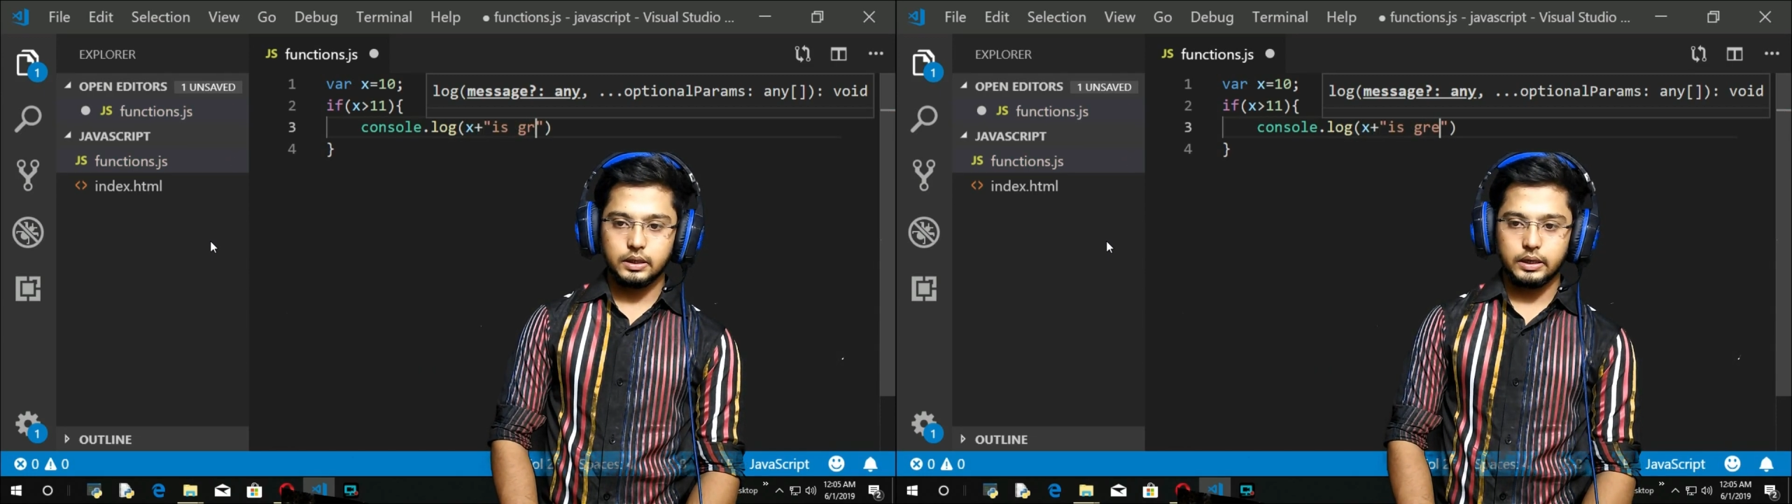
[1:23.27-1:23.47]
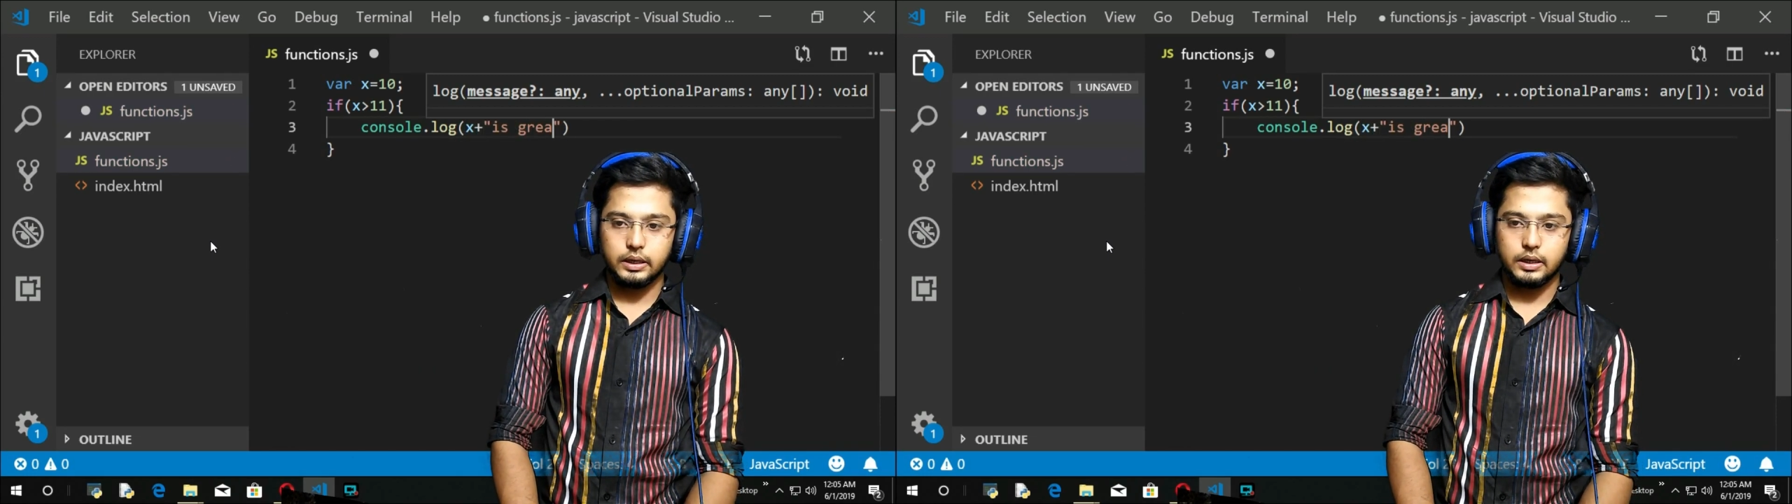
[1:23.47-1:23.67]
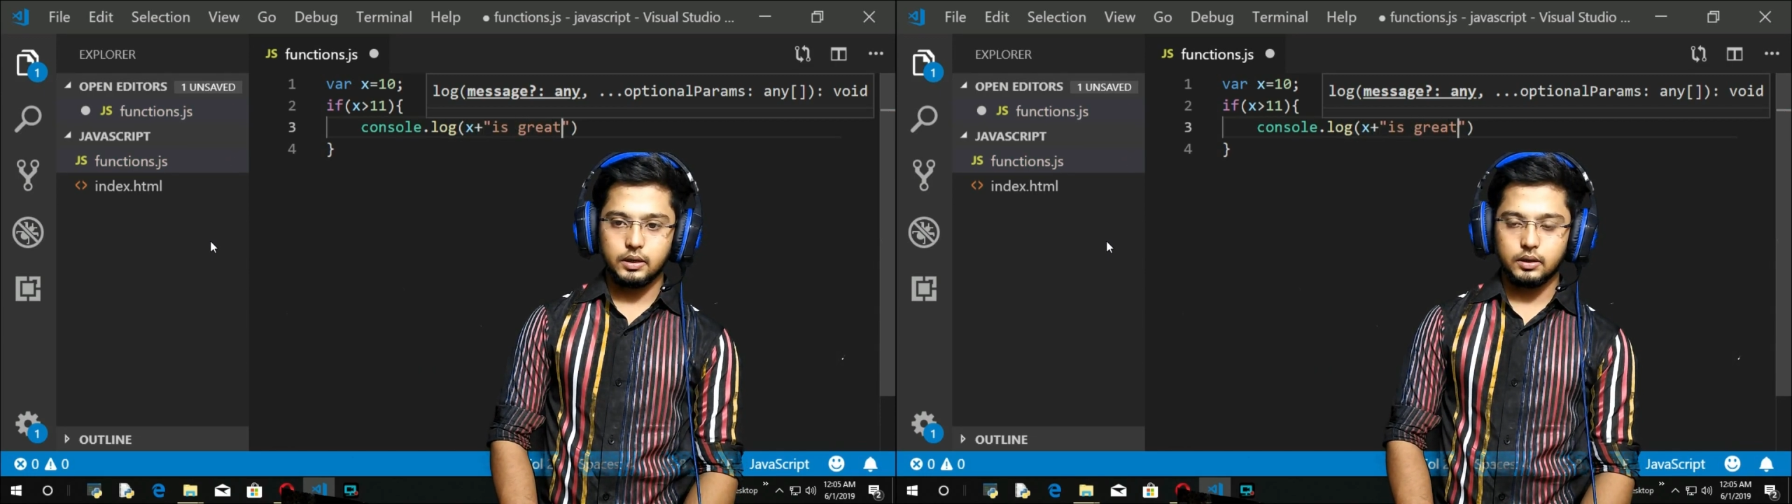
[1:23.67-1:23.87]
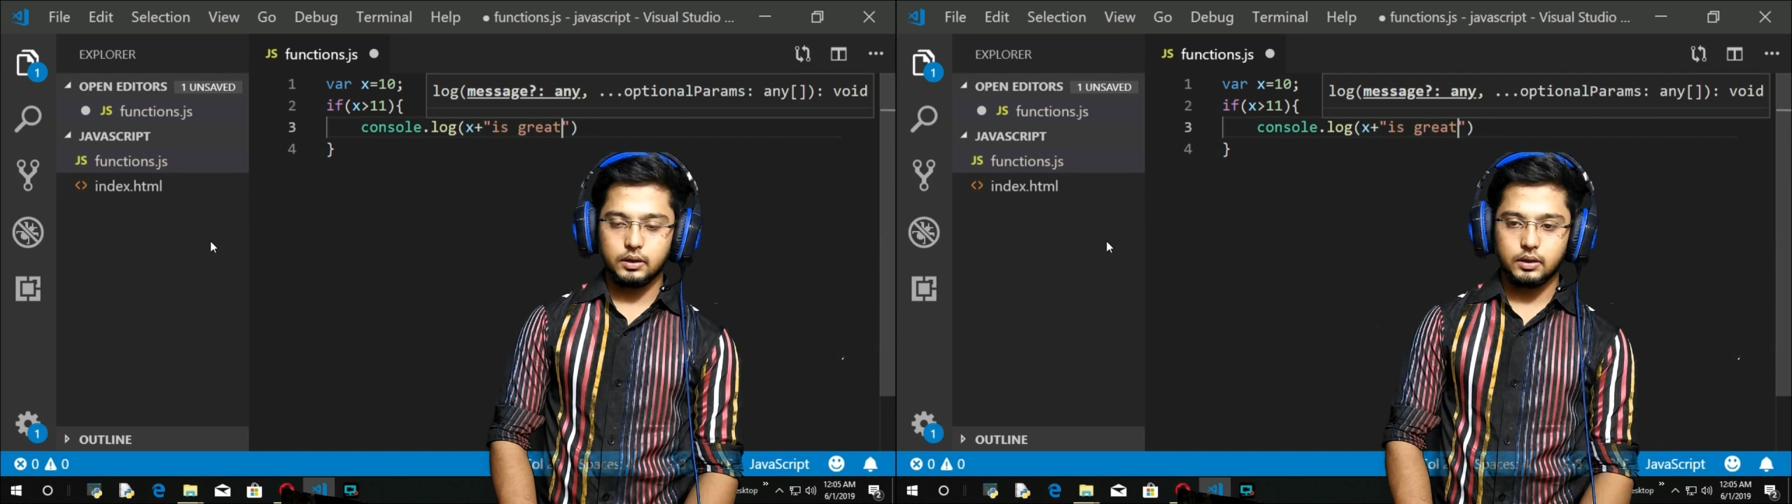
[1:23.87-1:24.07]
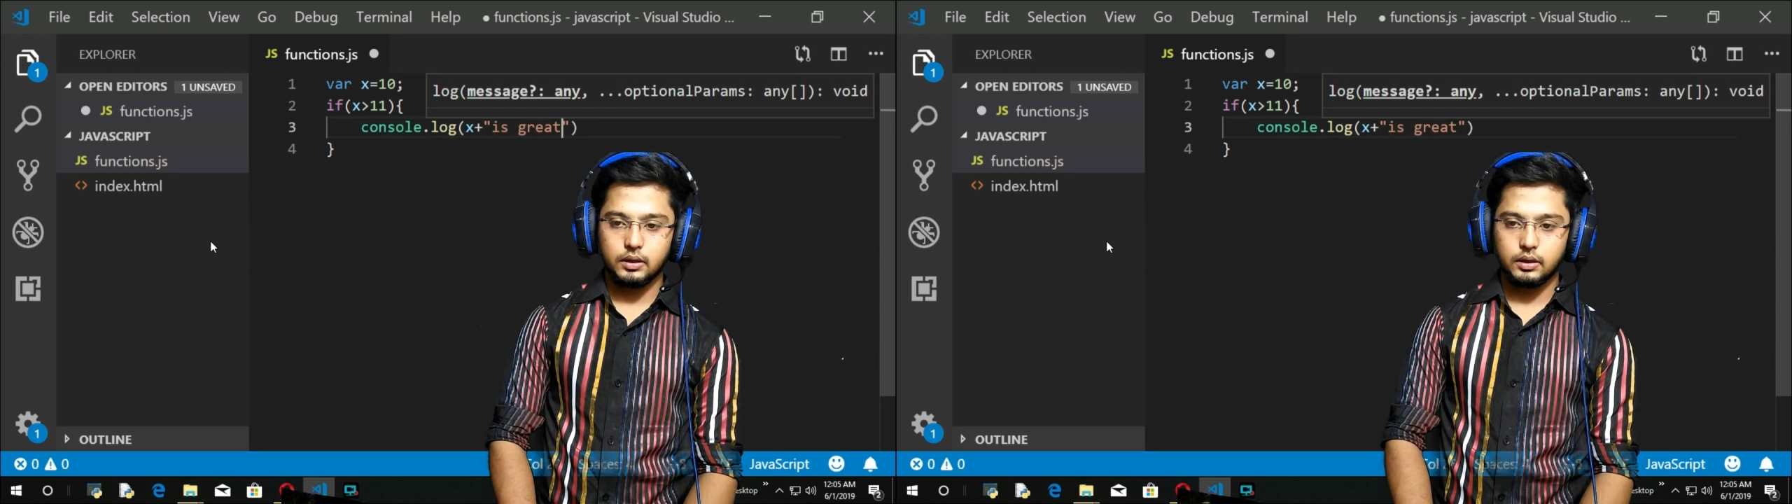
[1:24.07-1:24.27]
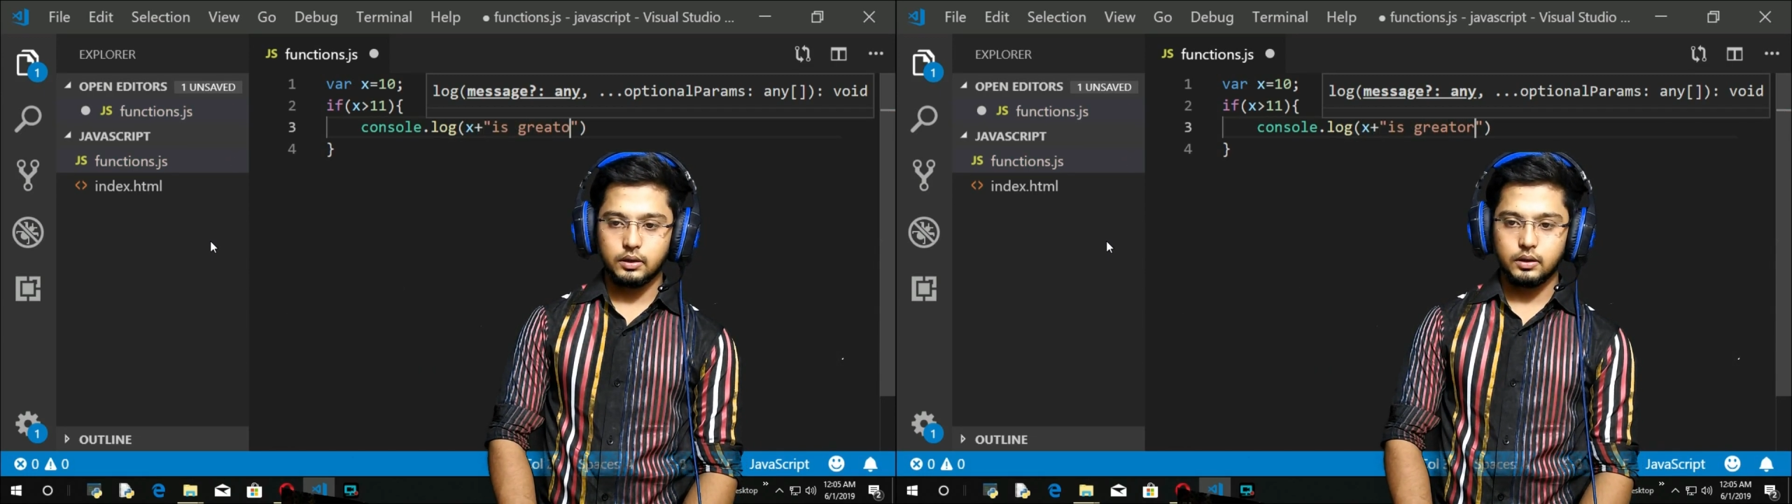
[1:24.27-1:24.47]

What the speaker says: greater